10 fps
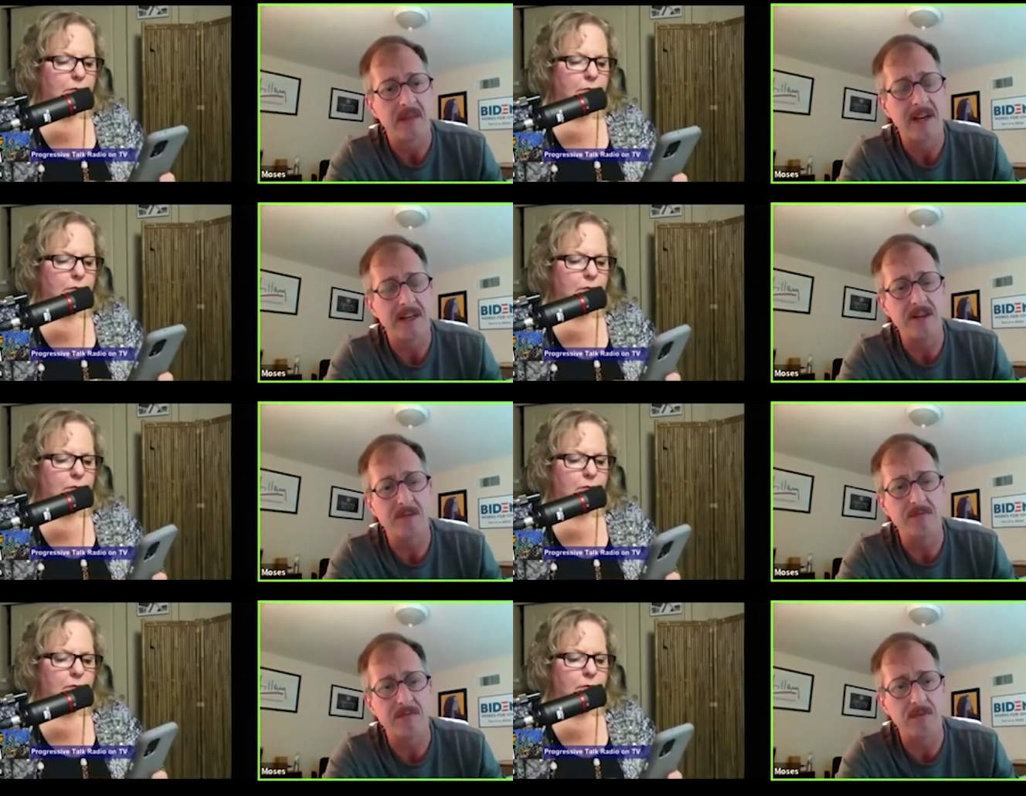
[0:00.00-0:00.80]
Speaker 1: How do
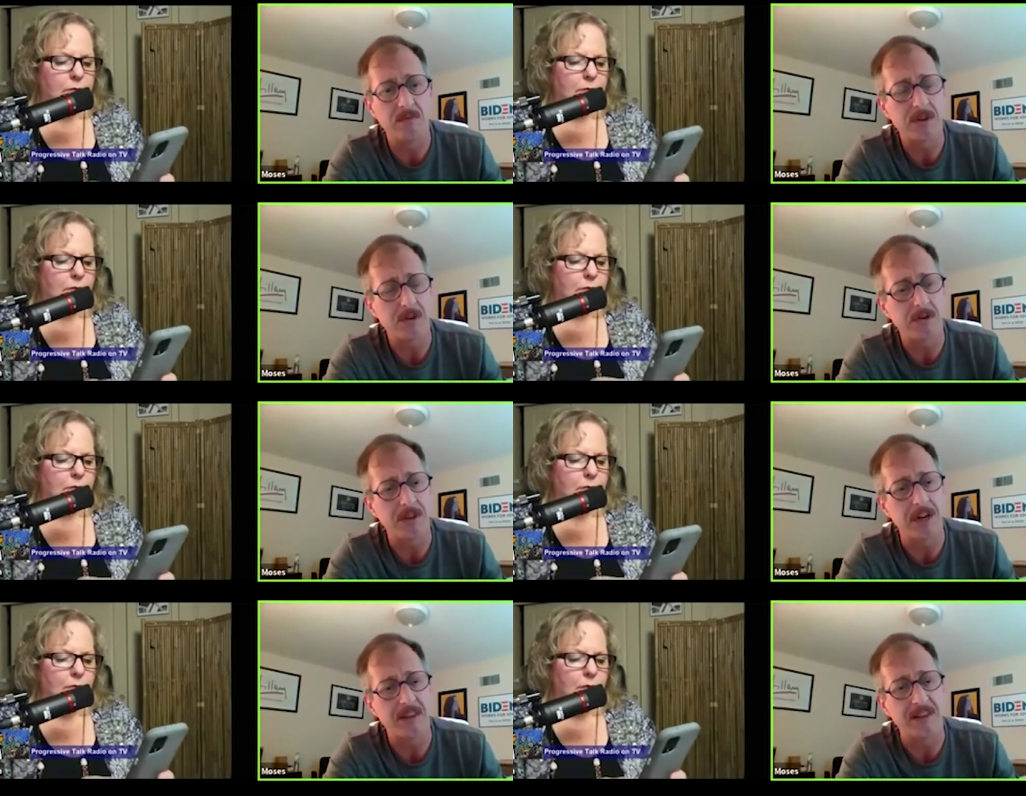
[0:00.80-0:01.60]
you, what's your
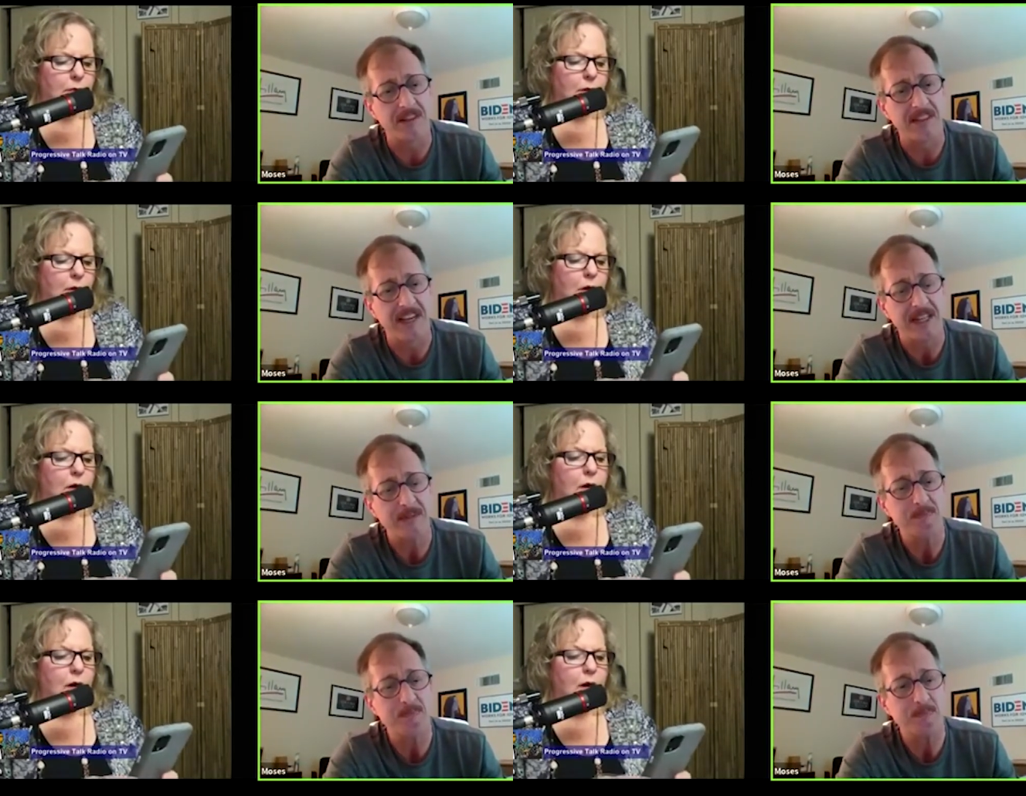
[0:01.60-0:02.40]
thoughts on
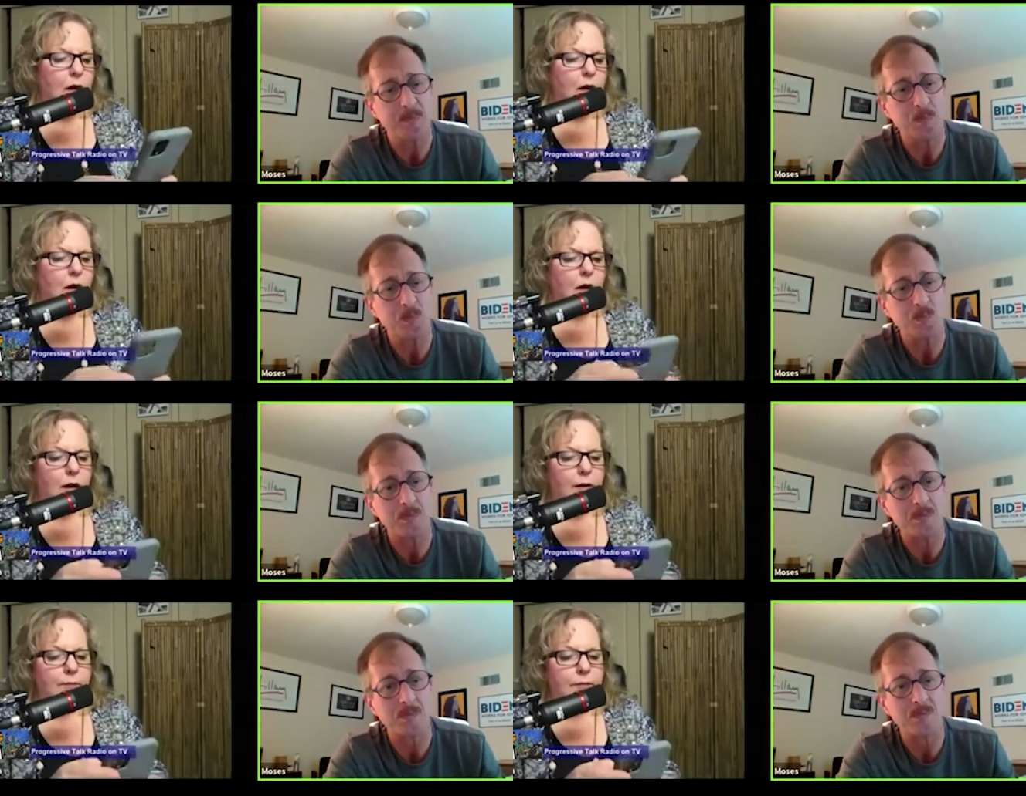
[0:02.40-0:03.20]
that?
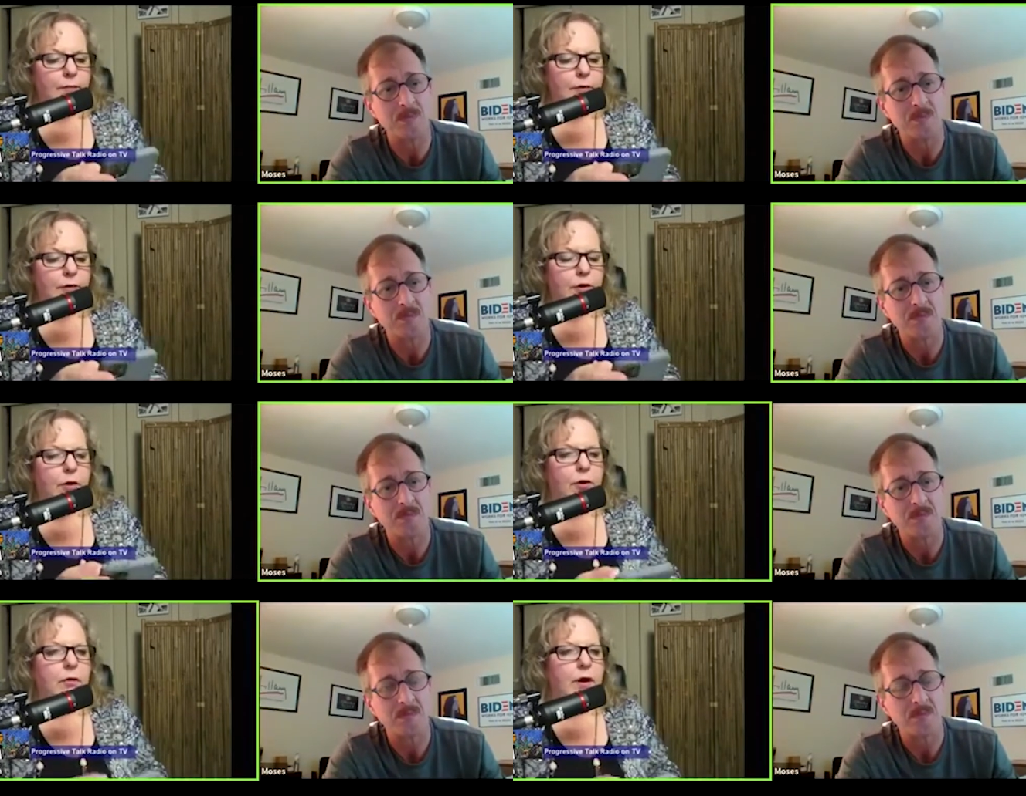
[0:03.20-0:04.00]
Speaker 2: Um, you
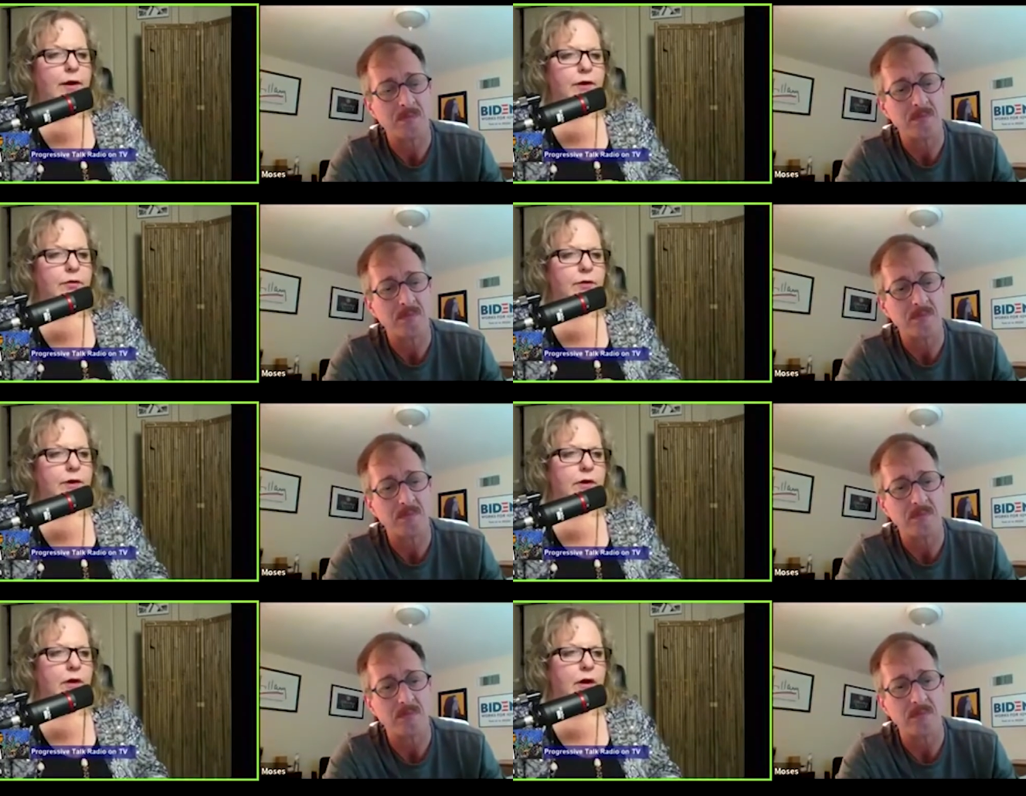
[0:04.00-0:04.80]
know, I
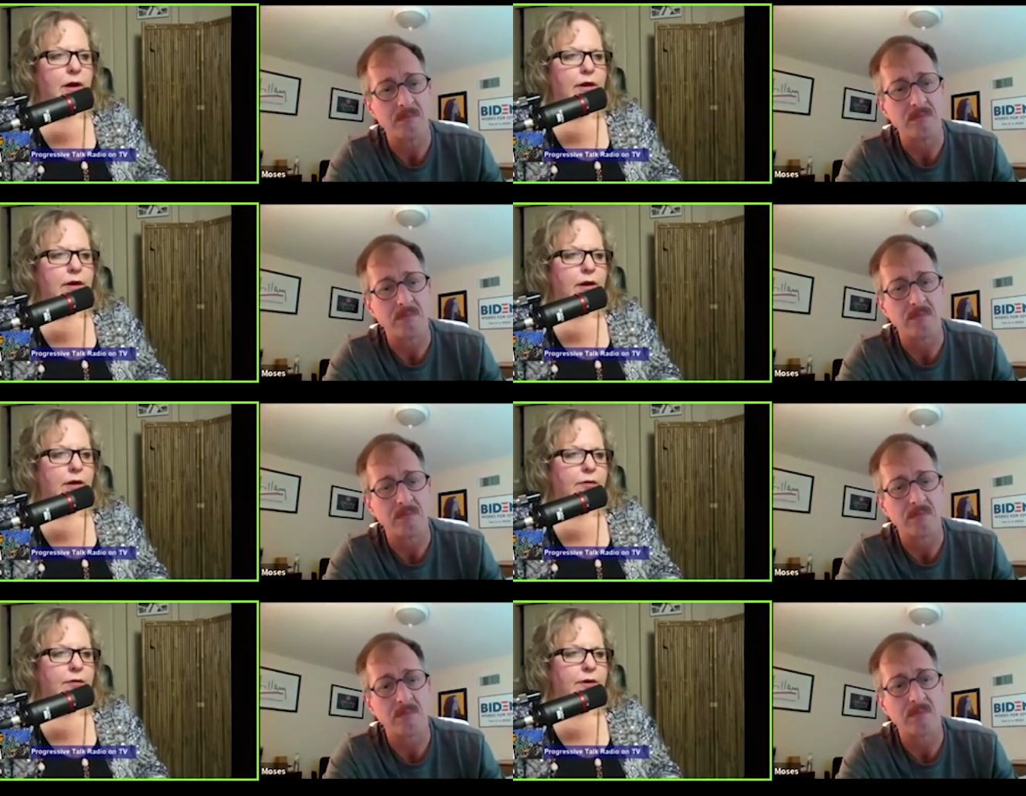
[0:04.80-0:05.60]
agree at
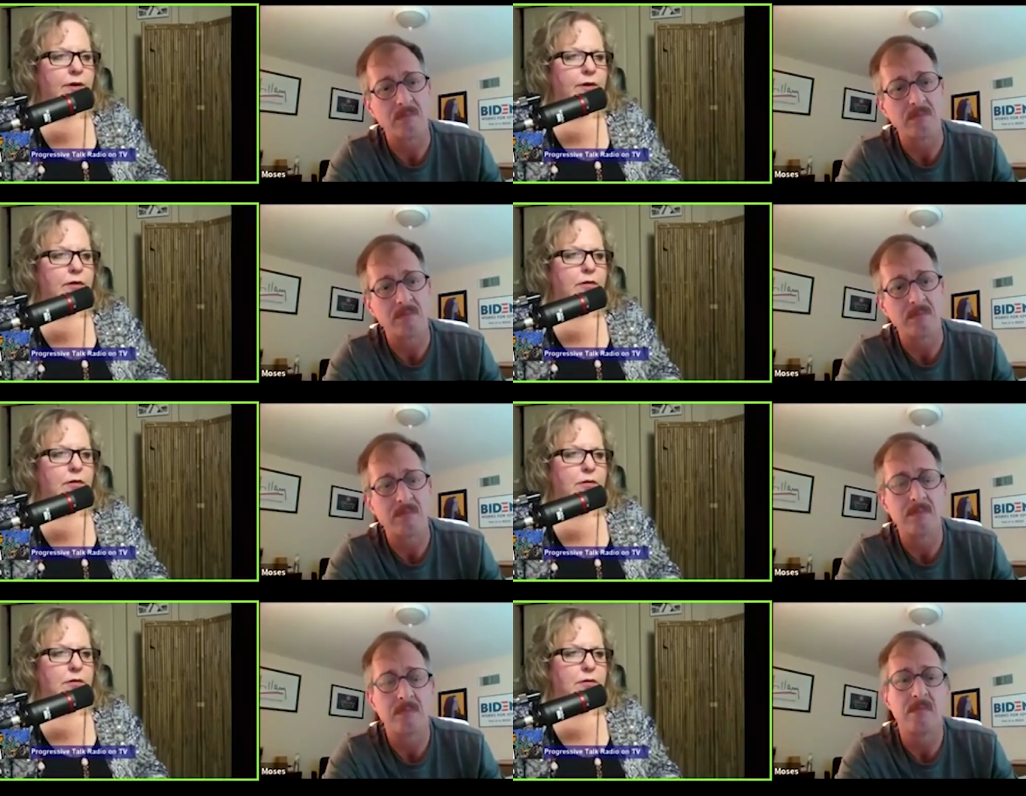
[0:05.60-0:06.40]
every
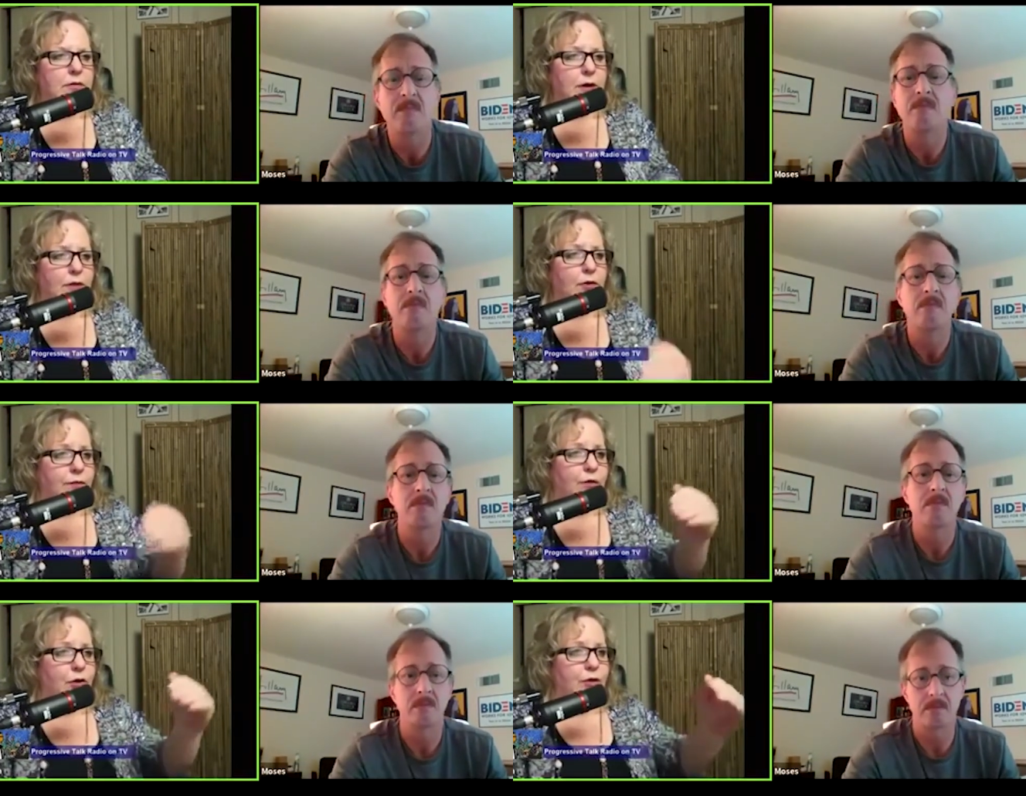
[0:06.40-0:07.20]
level of
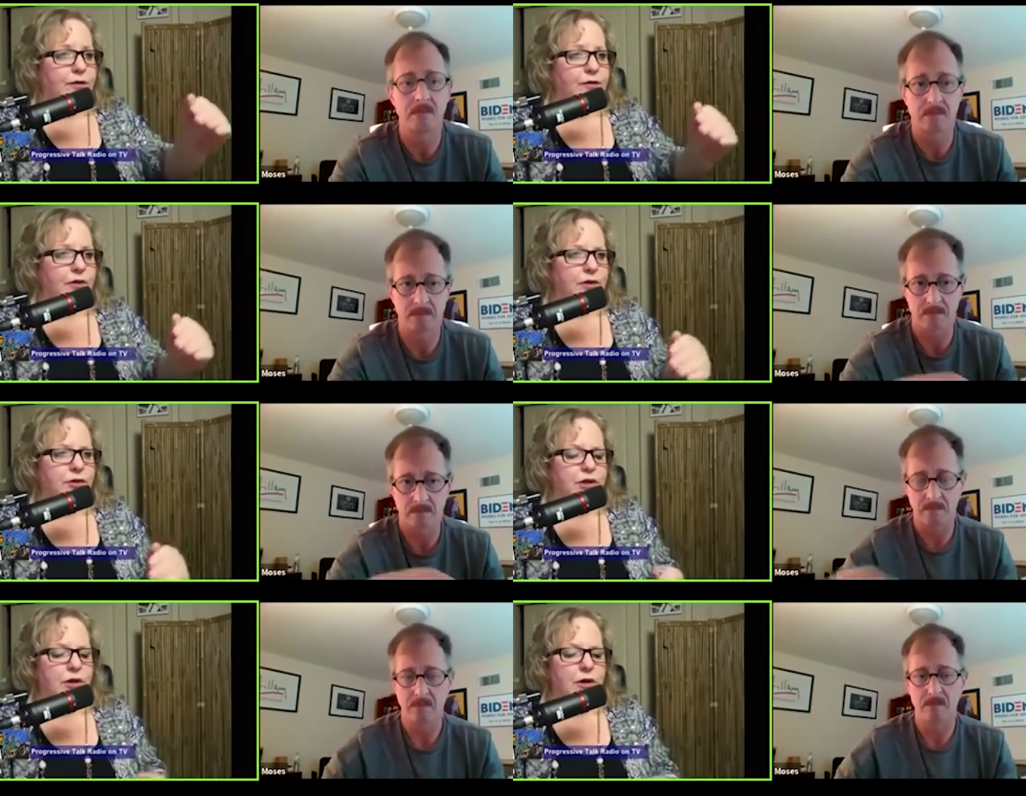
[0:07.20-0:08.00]
your
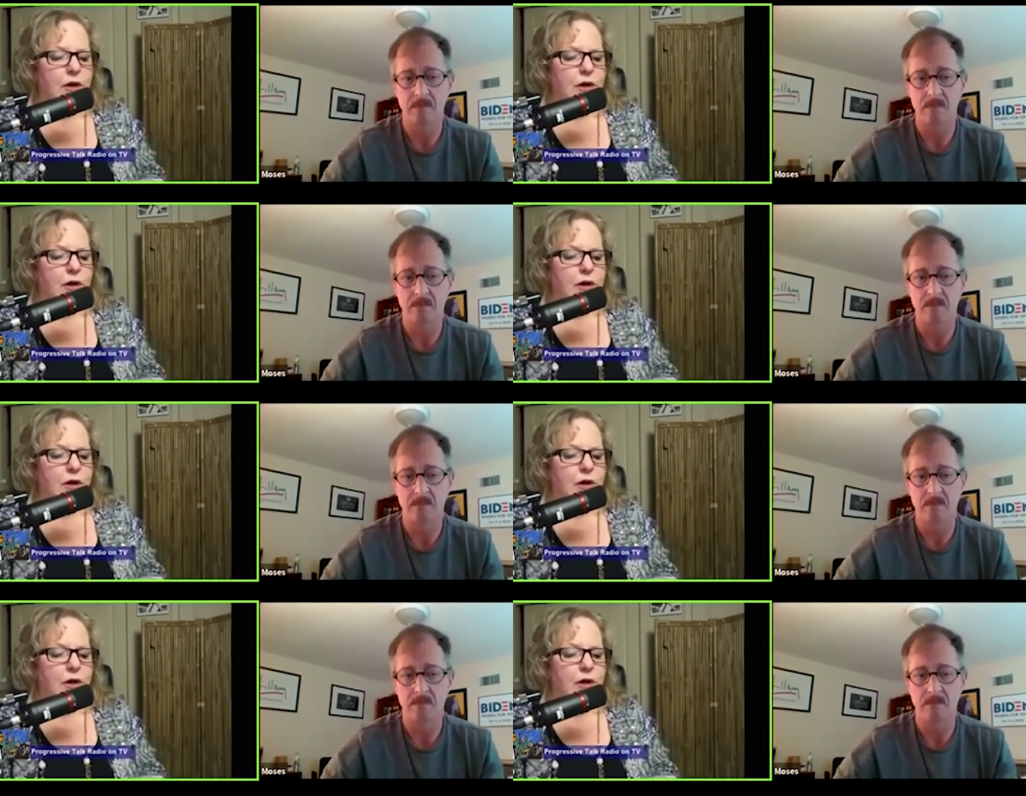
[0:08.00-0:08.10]
discussion.